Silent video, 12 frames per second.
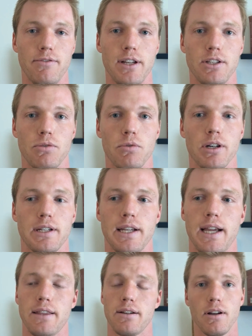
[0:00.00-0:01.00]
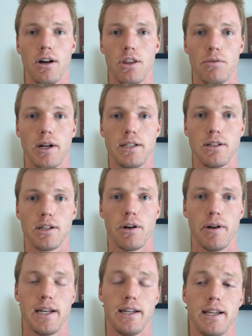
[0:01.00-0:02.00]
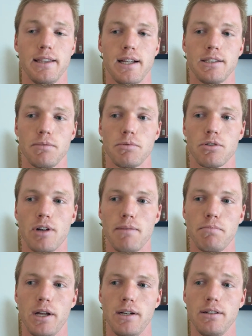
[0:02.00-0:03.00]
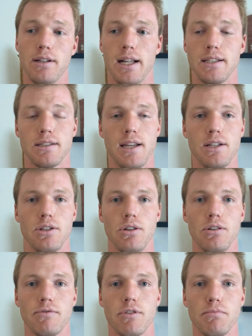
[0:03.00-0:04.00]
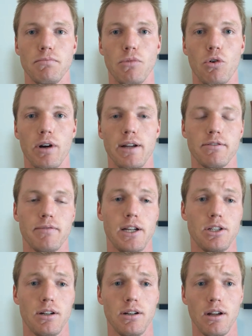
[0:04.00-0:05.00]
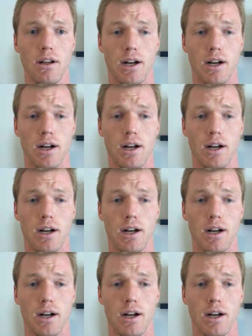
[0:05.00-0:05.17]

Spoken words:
fit to work together. Otherwise, go ahead and hit that subscribe button and stay tuned for more information